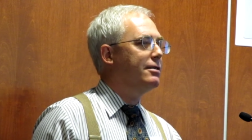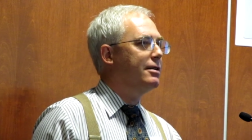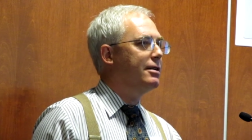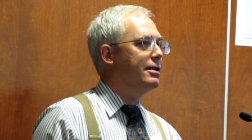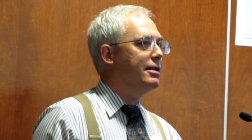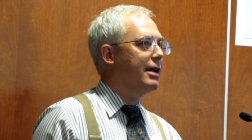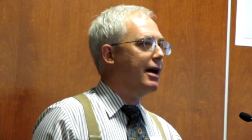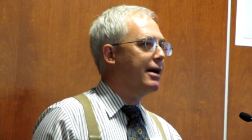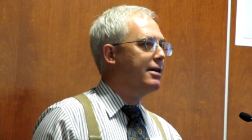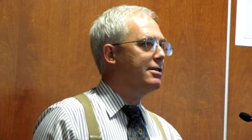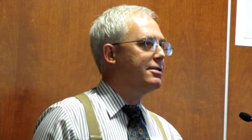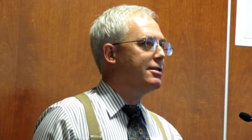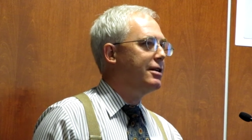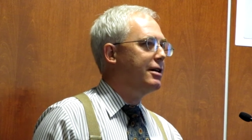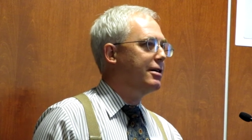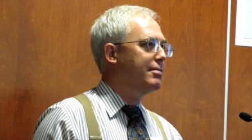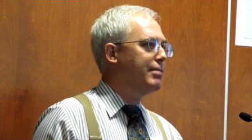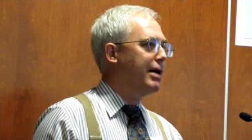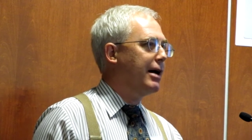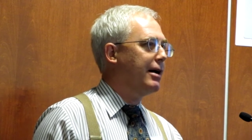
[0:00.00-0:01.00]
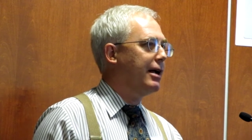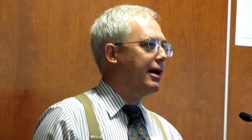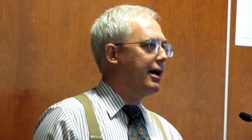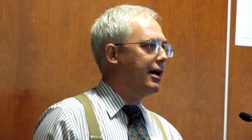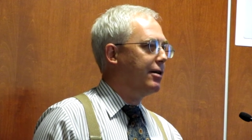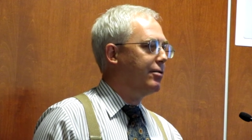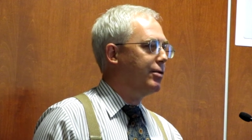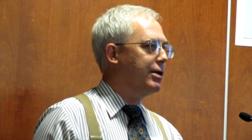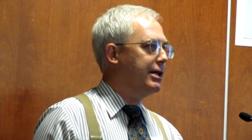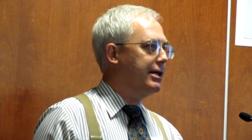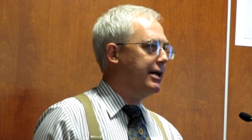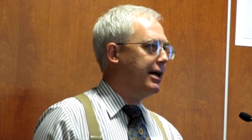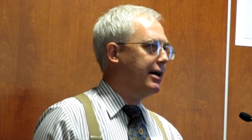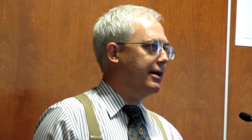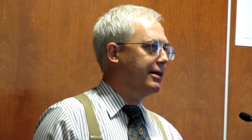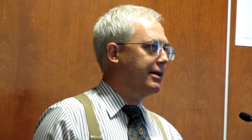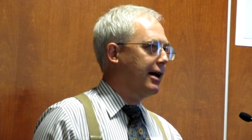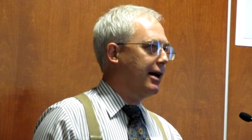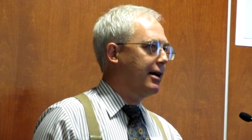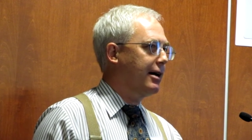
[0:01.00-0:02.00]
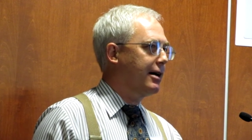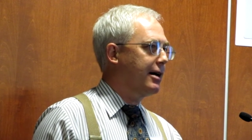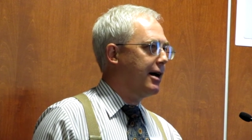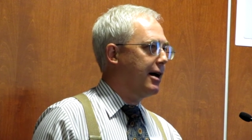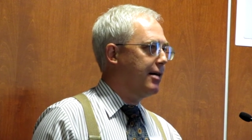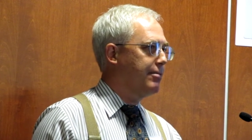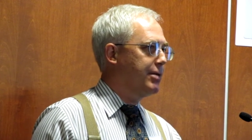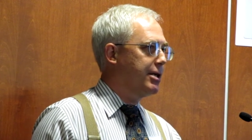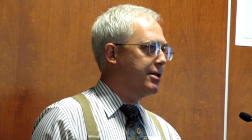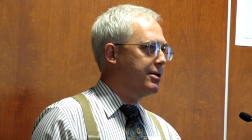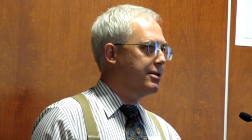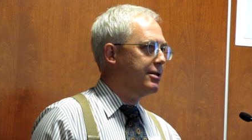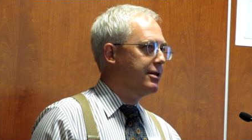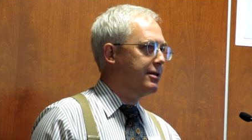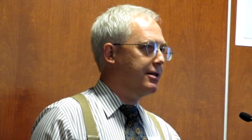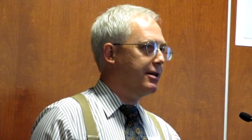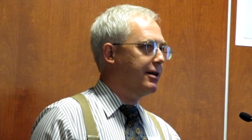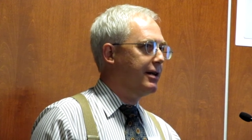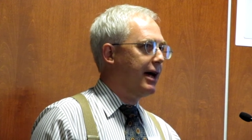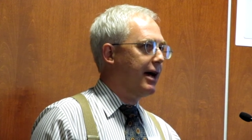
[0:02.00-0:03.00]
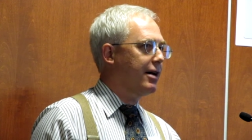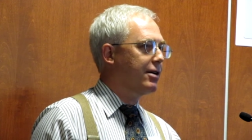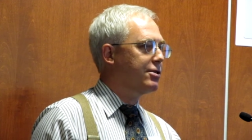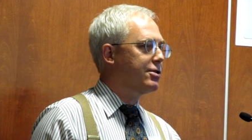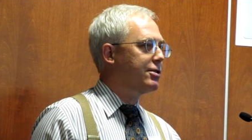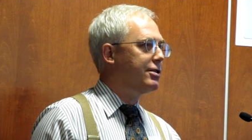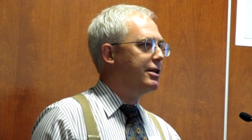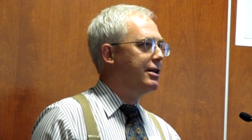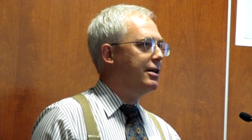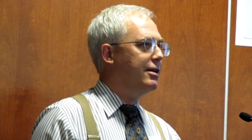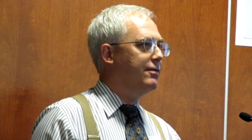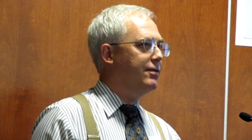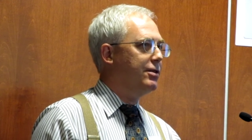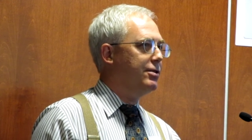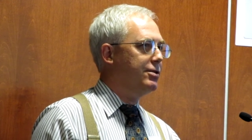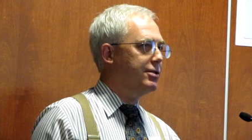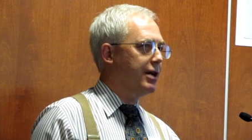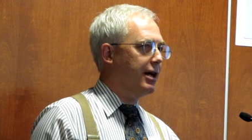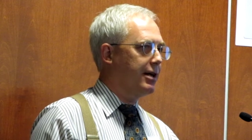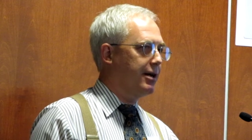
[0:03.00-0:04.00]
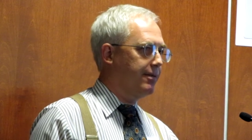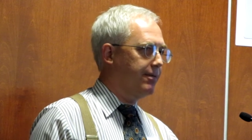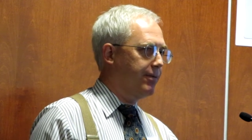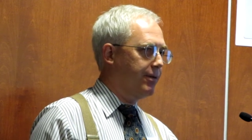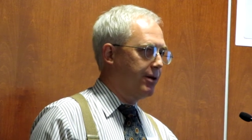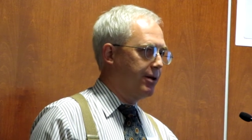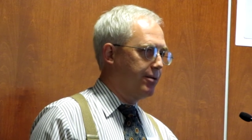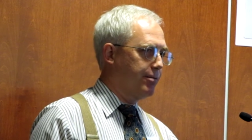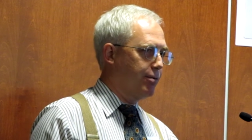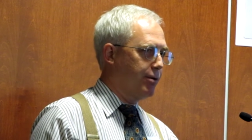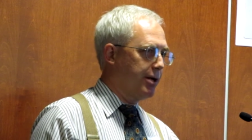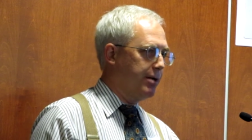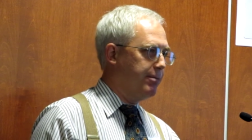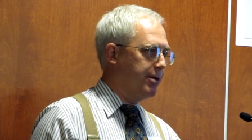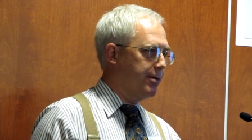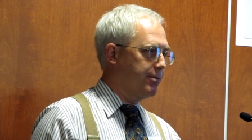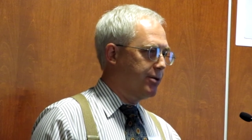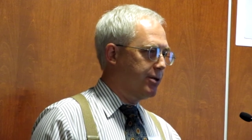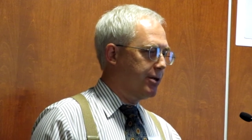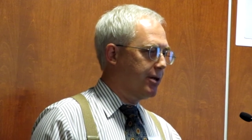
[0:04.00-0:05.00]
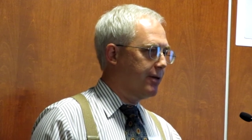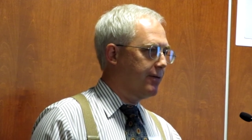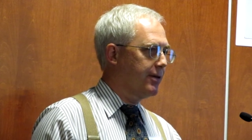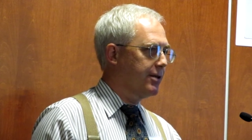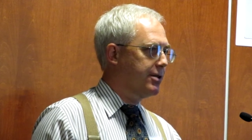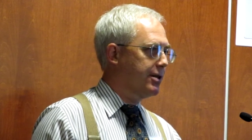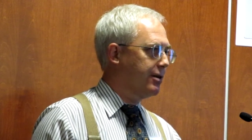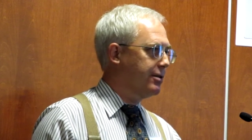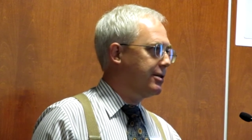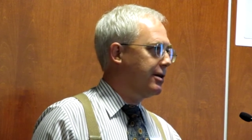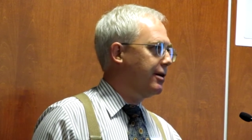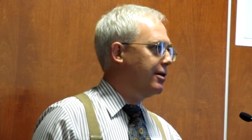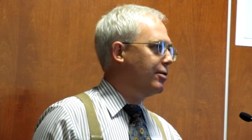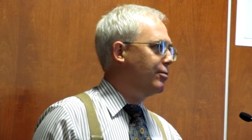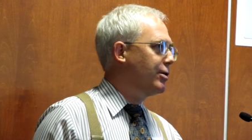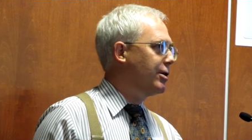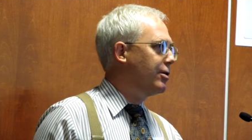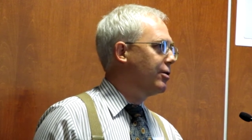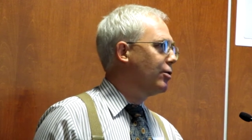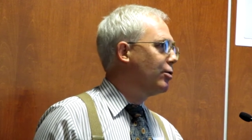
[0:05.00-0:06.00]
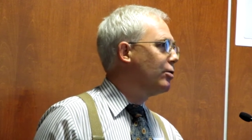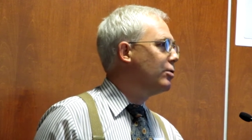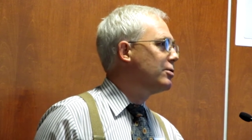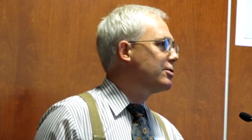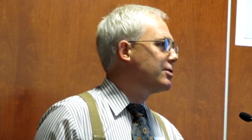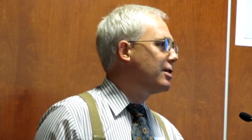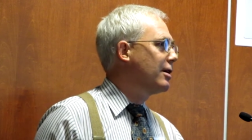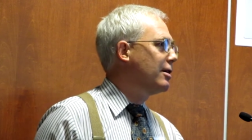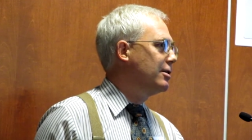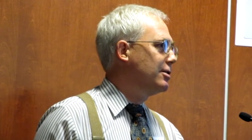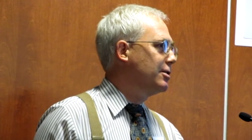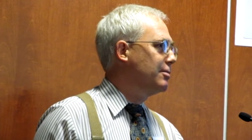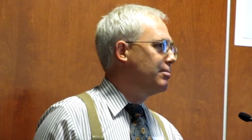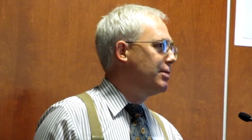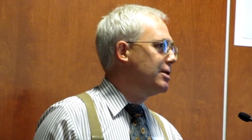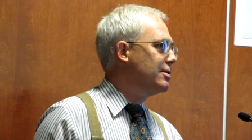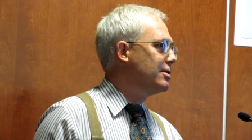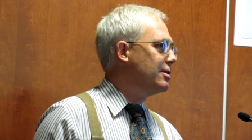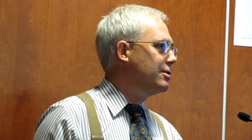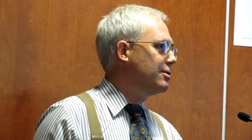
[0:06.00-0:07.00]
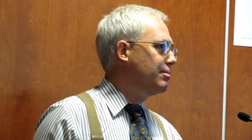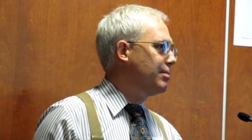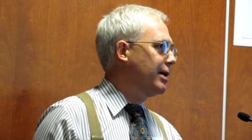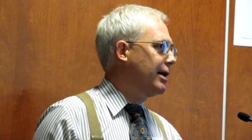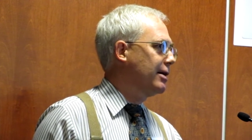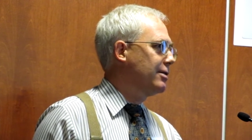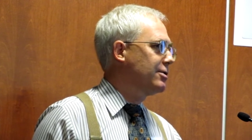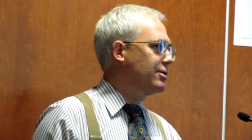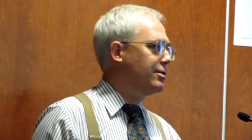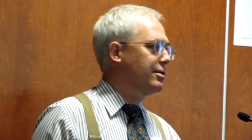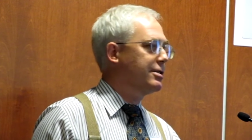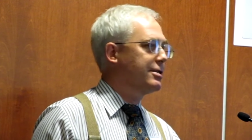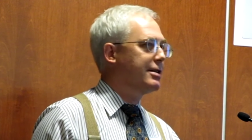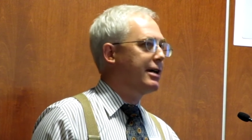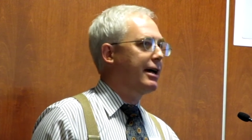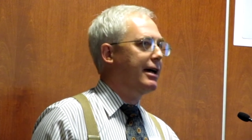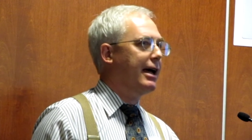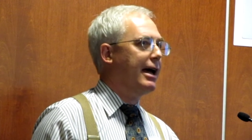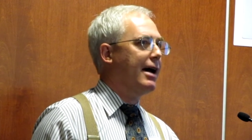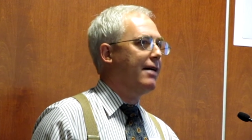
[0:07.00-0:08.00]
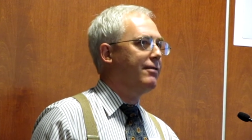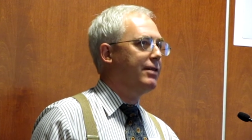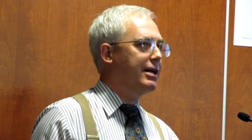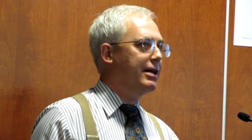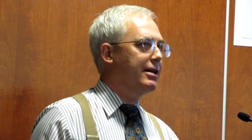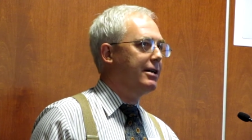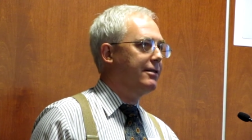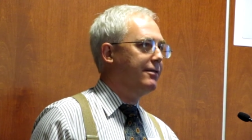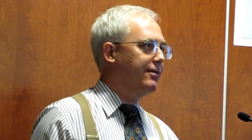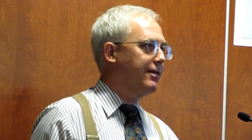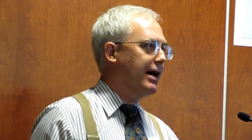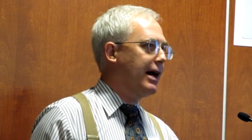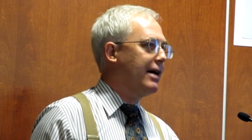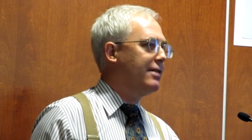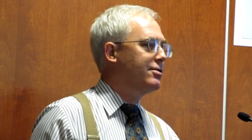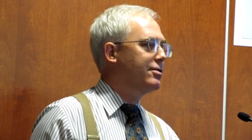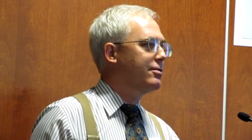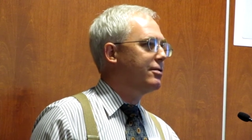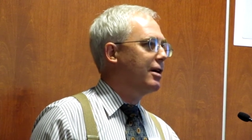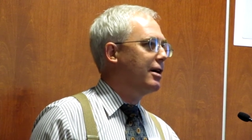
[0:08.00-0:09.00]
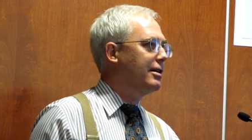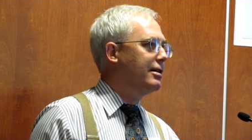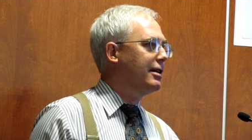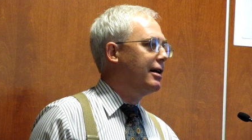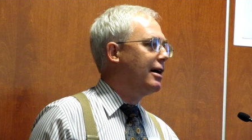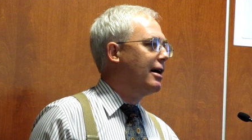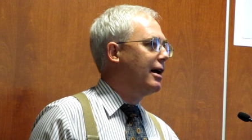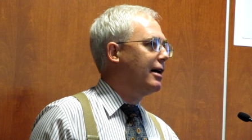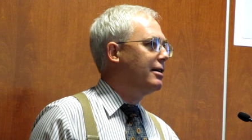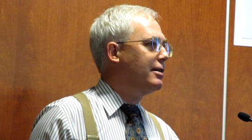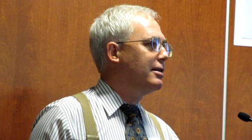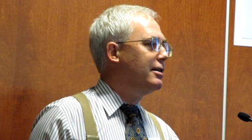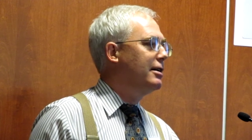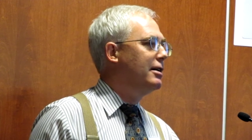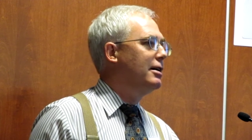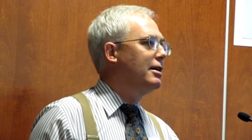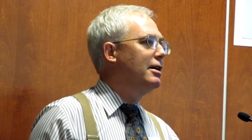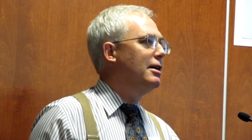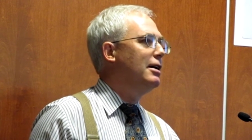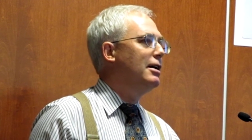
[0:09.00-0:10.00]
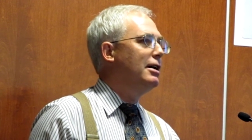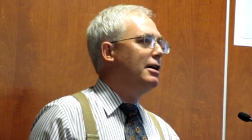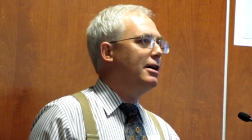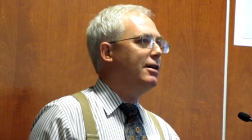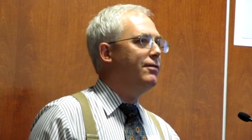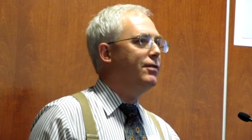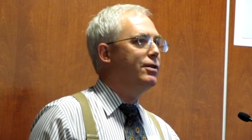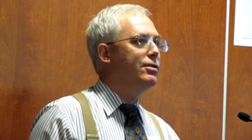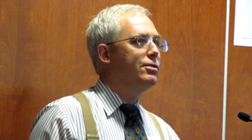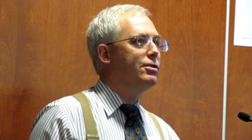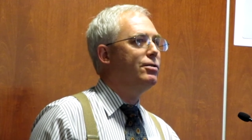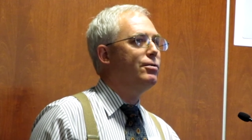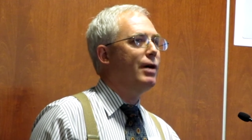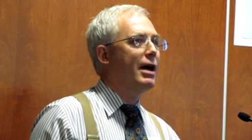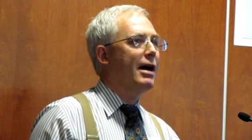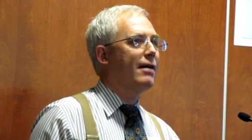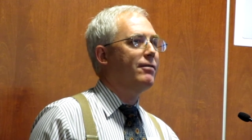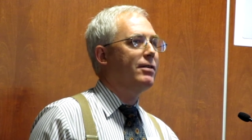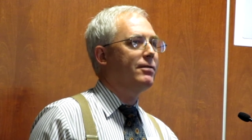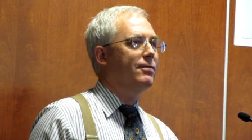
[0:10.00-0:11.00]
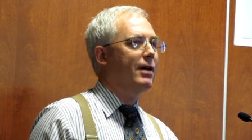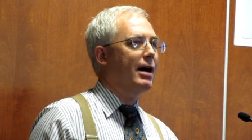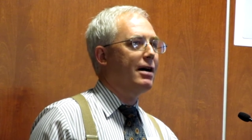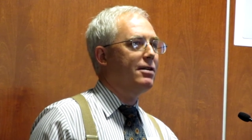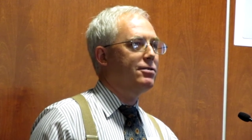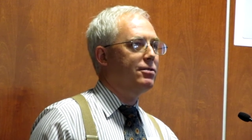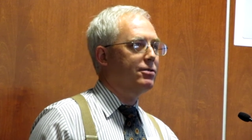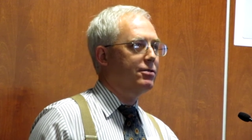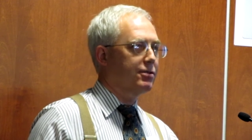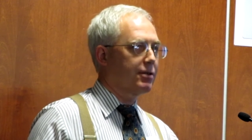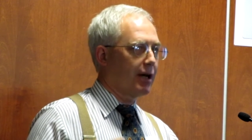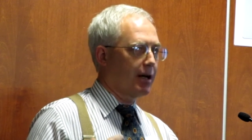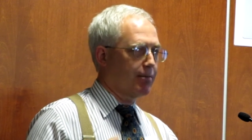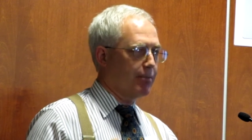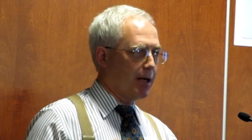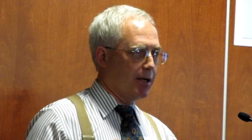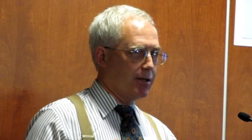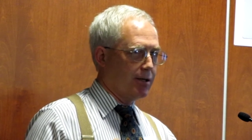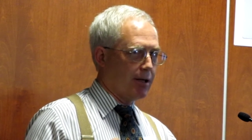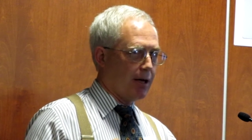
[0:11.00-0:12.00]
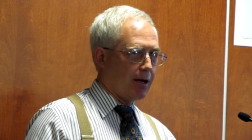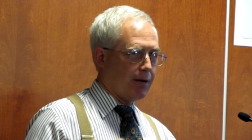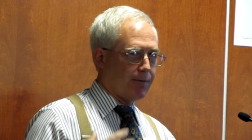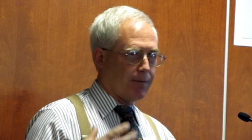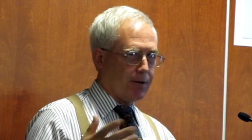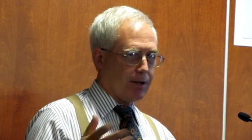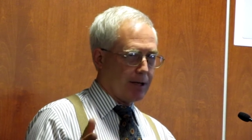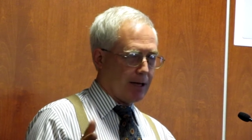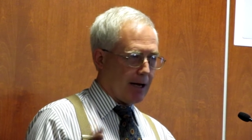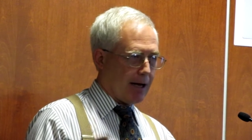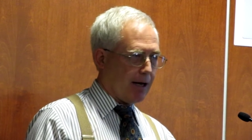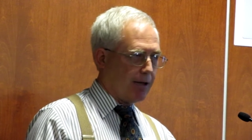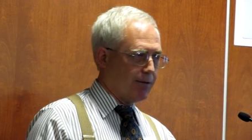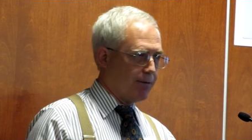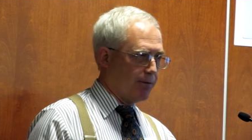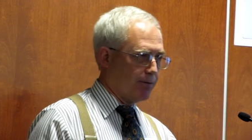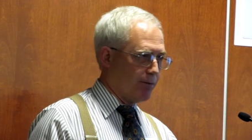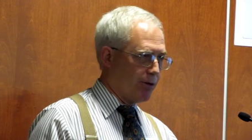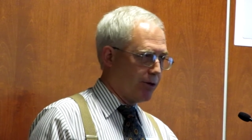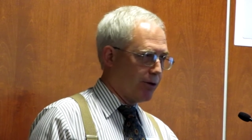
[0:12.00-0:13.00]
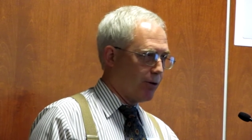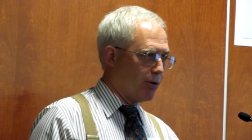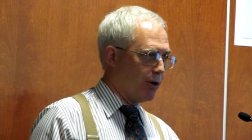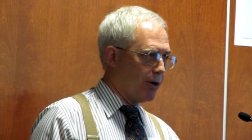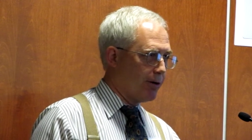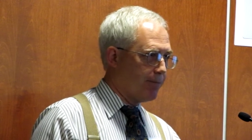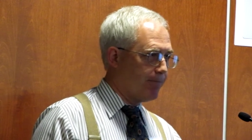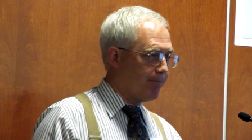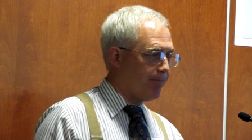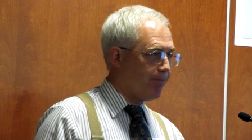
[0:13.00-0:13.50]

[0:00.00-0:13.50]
the nice thing about EquityNet.com is they'll actually, if you sign up for their premium service, they'll tell you where the holes are in your business plan. So it's like having an advisor online. If you do have advisors like myself or the guys from SCORE